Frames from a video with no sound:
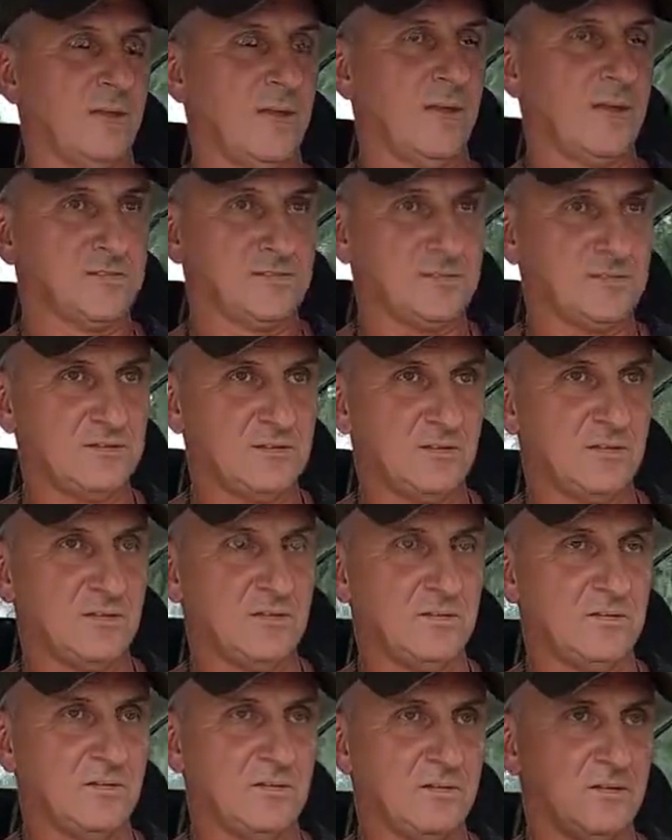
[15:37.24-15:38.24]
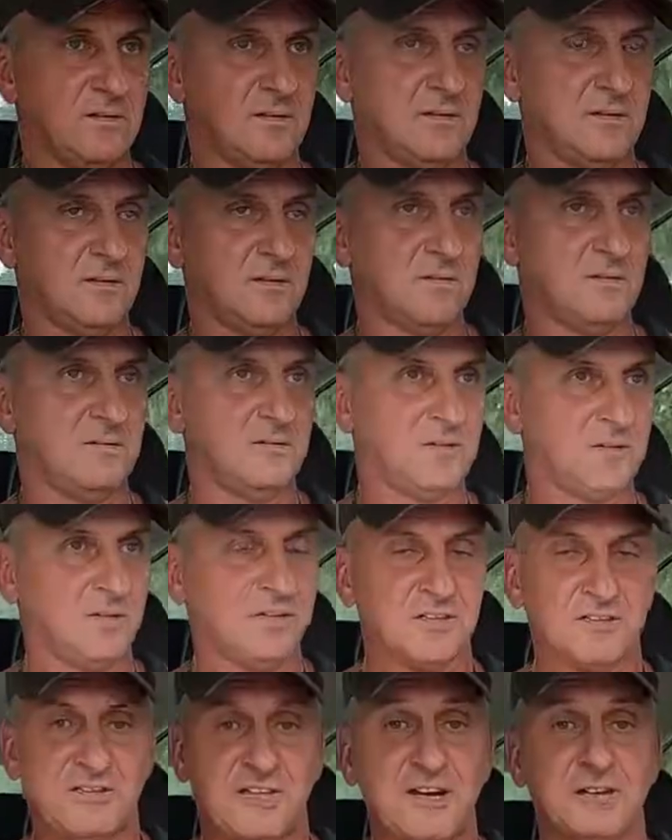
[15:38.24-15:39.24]
it's
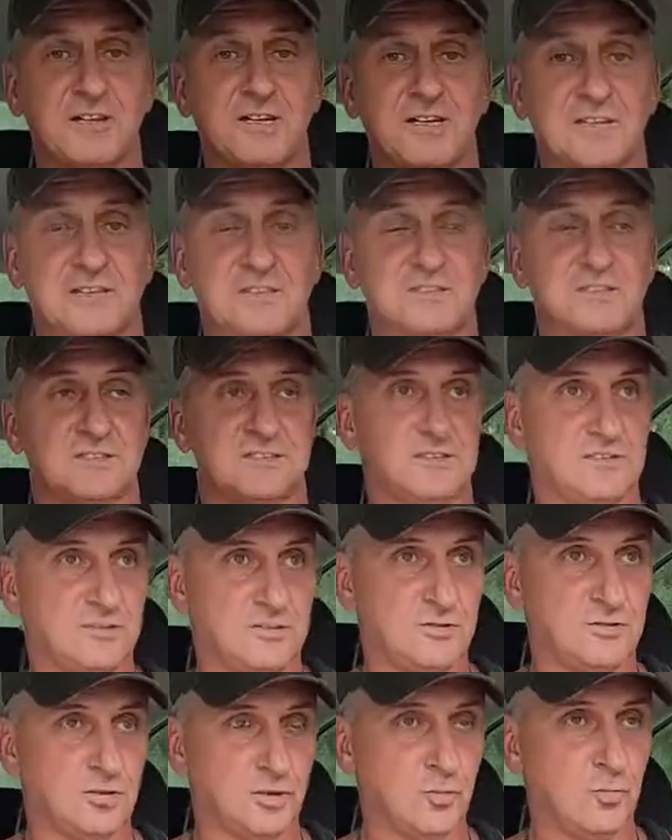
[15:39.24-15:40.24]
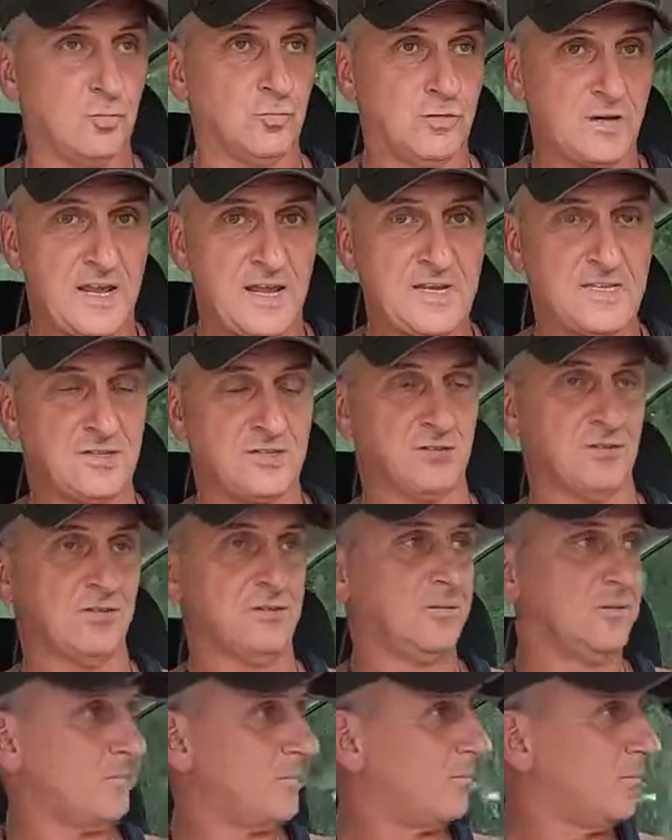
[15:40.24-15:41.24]
deleterious to nature.
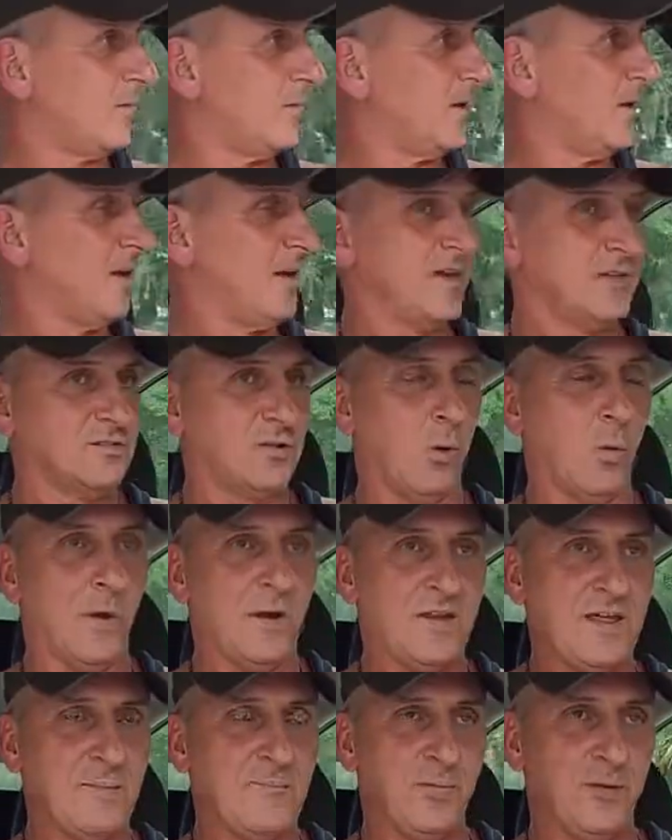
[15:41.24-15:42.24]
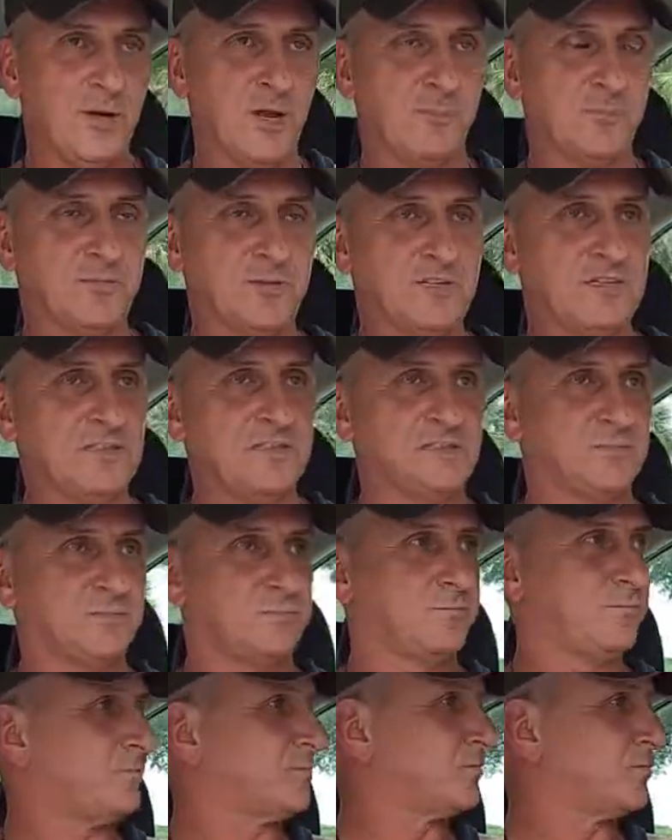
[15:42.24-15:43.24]
So when they put up
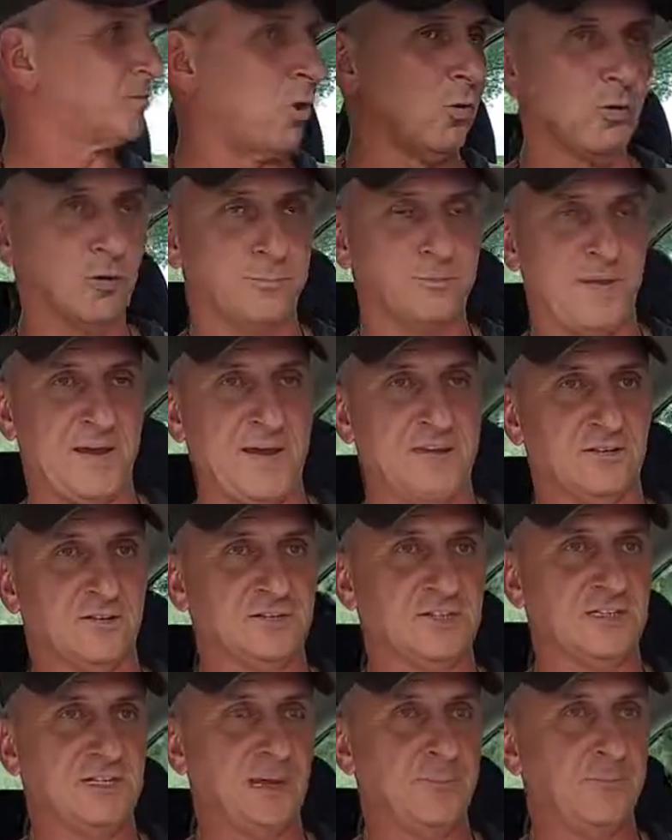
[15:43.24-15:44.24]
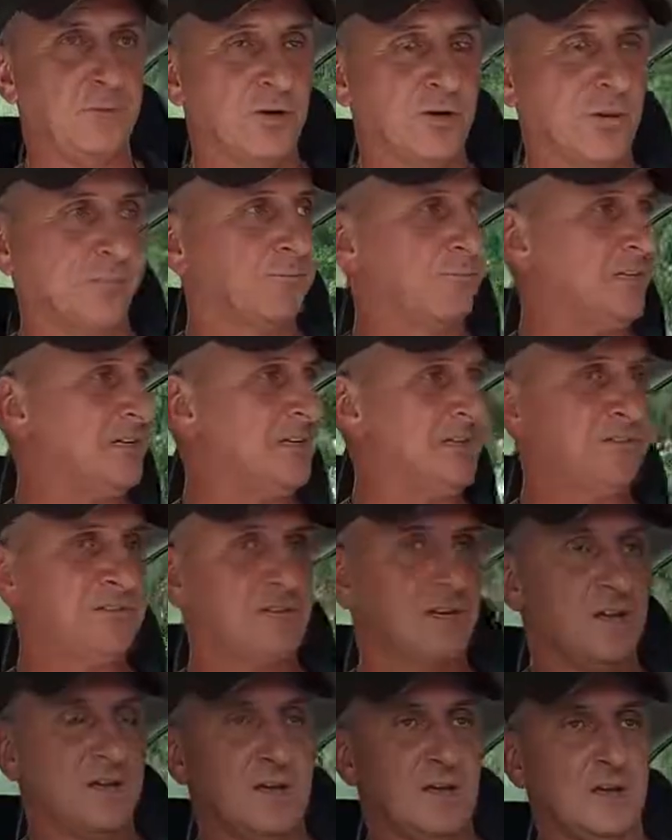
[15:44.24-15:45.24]
these solar panels and they put up
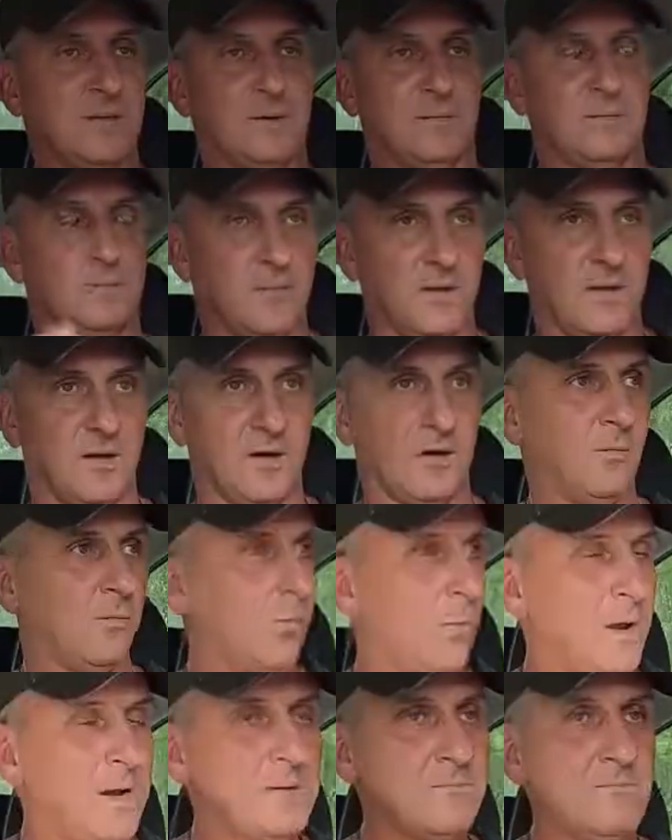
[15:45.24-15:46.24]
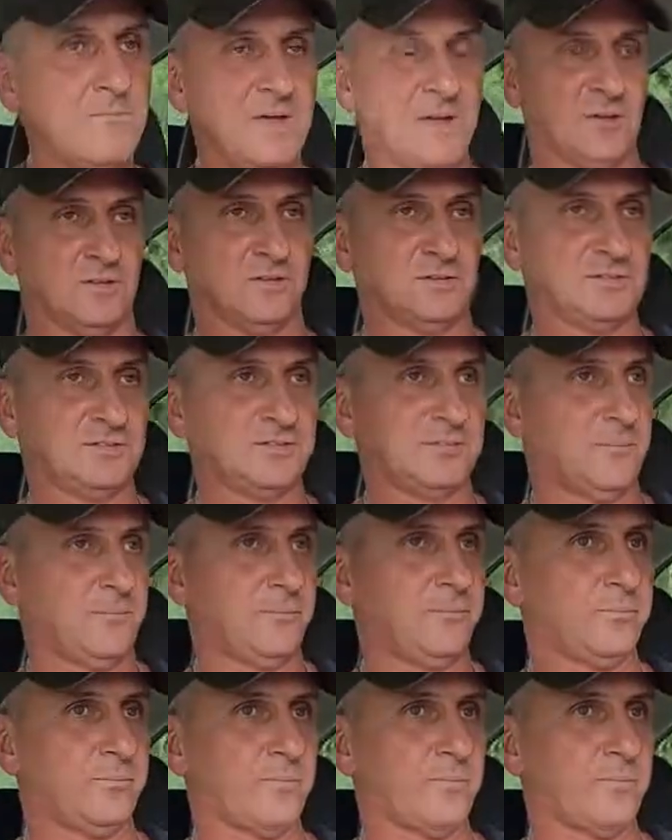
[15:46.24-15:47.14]
these windmills